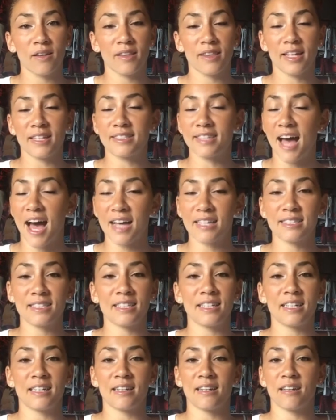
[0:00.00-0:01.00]
that's
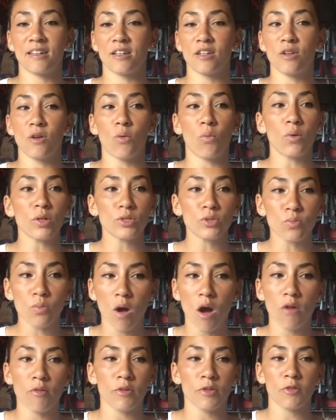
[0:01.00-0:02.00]
asking, what's
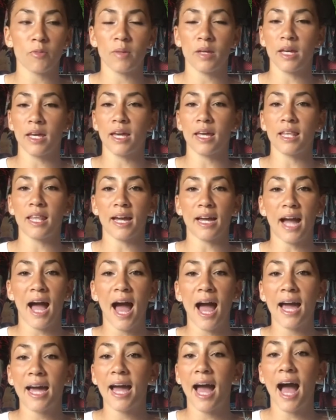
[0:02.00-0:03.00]
wrong with me? Like
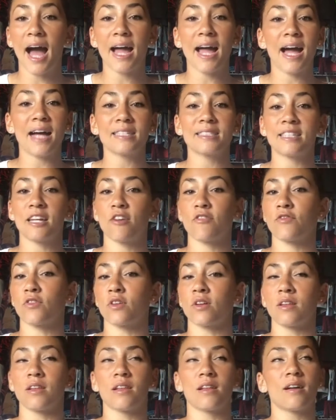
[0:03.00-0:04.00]
I asked that for
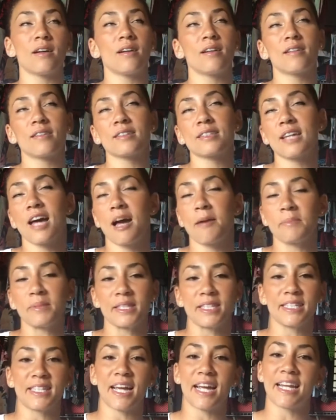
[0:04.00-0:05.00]
a long time in
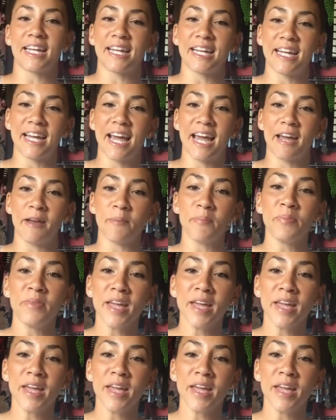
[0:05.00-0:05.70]
the dating game,